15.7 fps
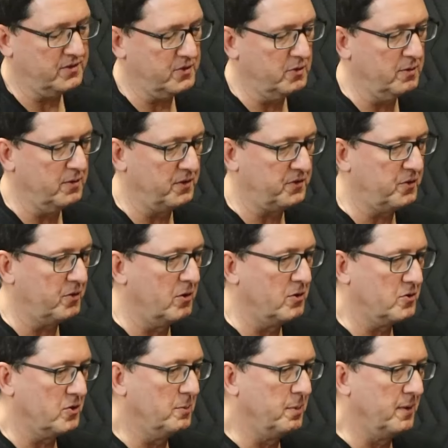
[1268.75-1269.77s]
yeah, doing the
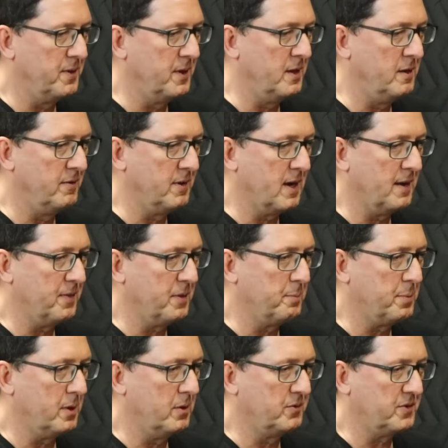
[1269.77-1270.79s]
surgery, yeah. but then you've got the
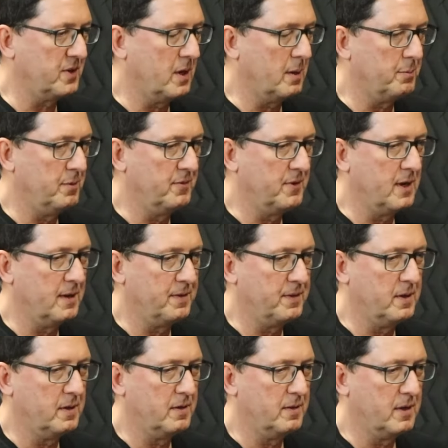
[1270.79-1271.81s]
post op, you've got
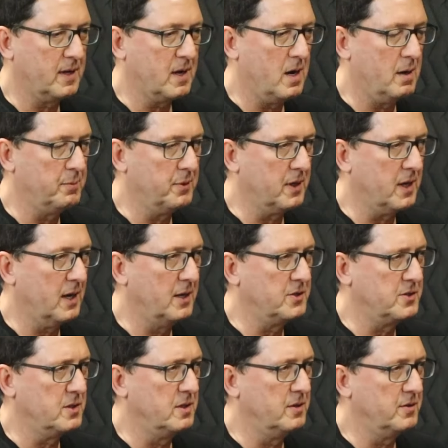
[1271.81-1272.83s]
the the
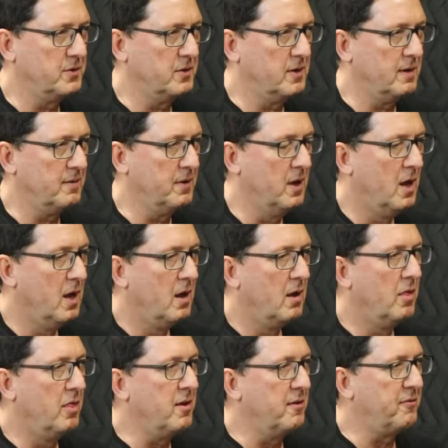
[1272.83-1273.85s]
complications, yeah, you have right.
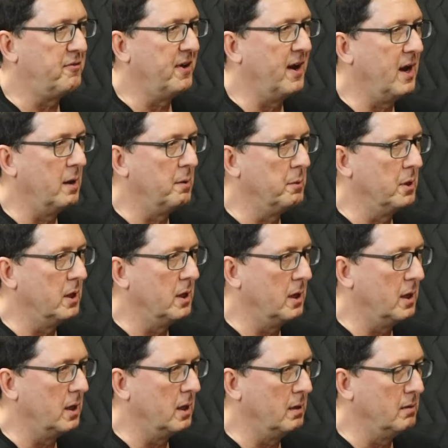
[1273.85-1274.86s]
the
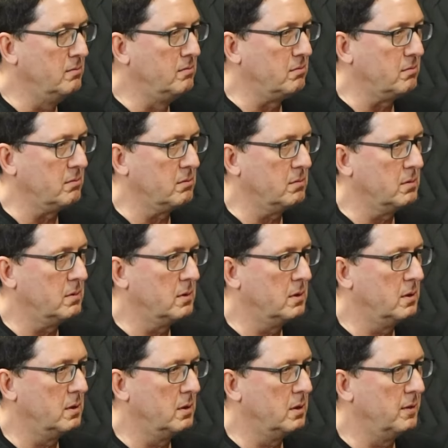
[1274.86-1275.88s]
family,
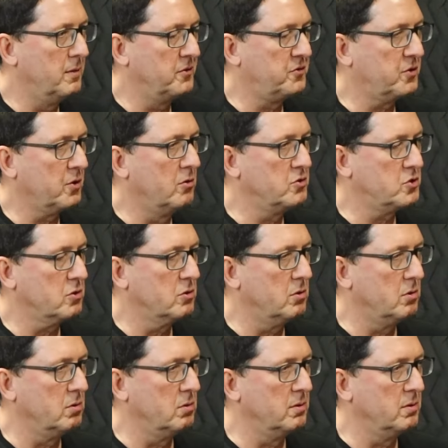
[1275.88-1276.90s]
yes, the social